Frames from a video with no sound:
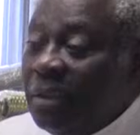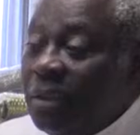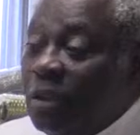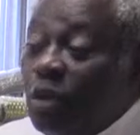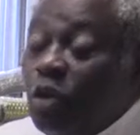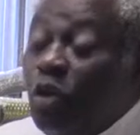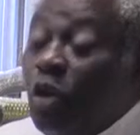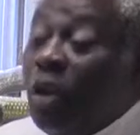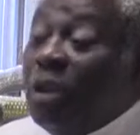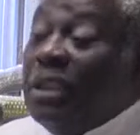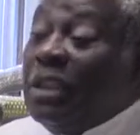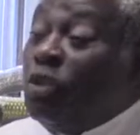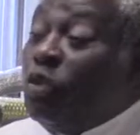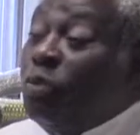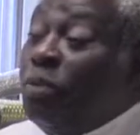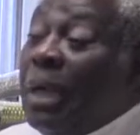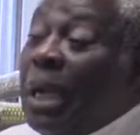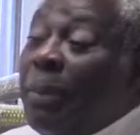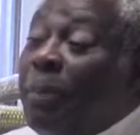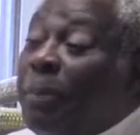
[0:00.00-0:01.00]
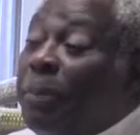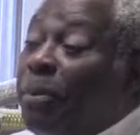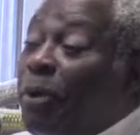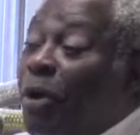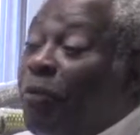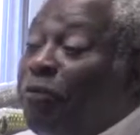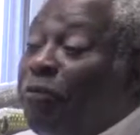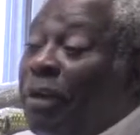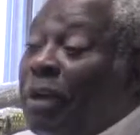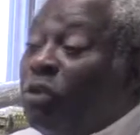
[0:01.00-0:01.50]
You don't need to be a
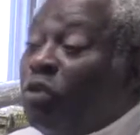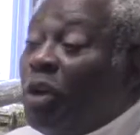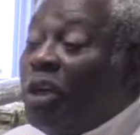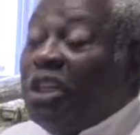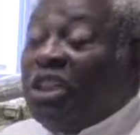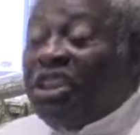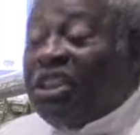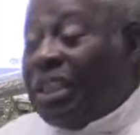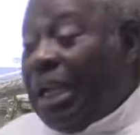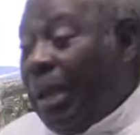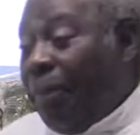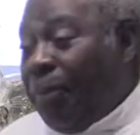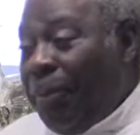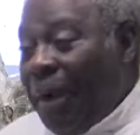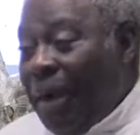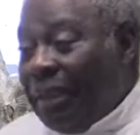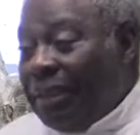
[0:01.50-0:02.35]
prophet or a shepherd